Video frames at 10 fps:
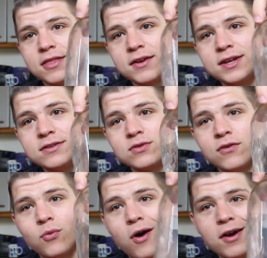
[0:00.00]
things
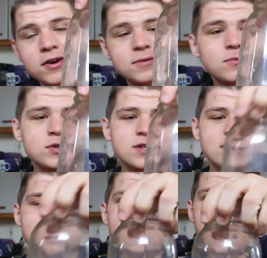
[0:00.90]
of water, which
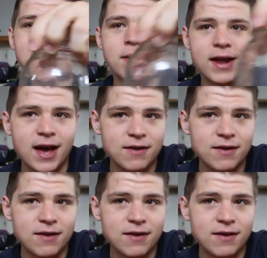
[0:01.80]
ends up being about a